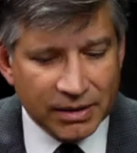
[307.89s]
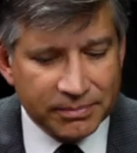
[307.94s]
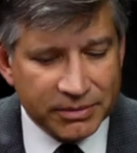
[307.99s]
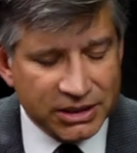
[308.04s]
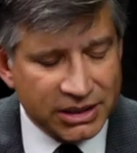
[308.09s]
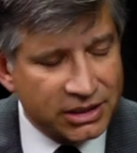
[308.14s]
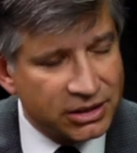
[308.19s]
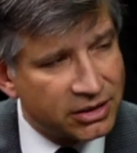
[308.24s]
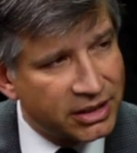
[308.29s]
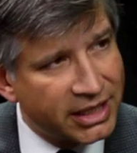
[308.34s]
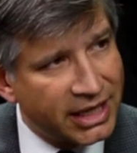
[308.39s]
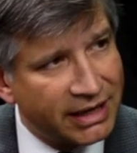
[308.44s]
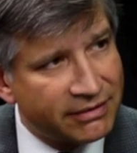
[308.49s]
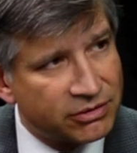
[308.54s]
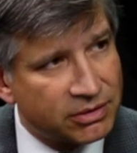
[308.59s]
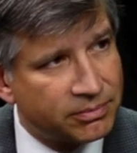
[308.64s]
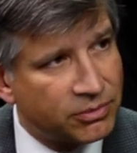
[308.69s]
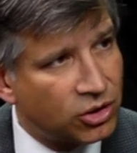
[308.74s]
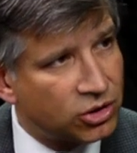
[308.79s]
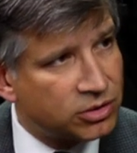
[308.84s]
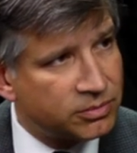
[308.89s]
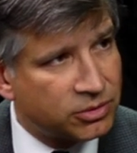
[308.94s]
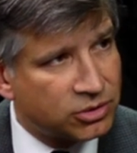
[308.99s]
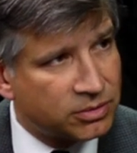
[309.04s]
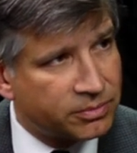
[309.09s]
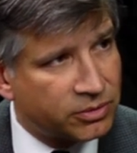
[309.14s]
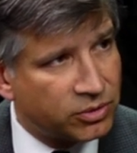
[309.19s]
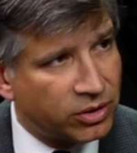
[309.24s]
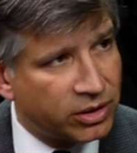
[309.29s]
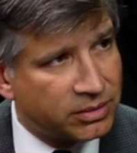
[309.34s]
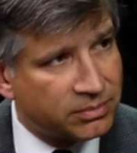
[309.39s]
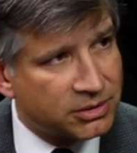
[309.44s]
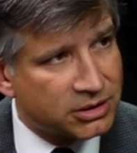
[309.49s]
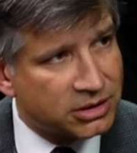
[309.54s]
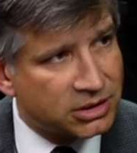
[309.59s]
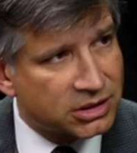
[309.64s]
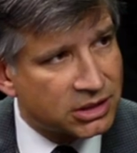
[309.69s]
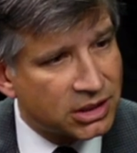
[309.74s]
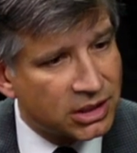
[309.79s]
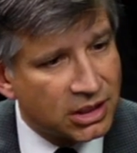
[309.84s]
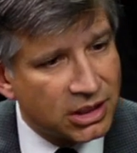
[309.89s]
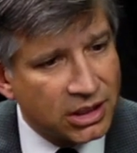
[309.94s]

particularly after multiple deployments,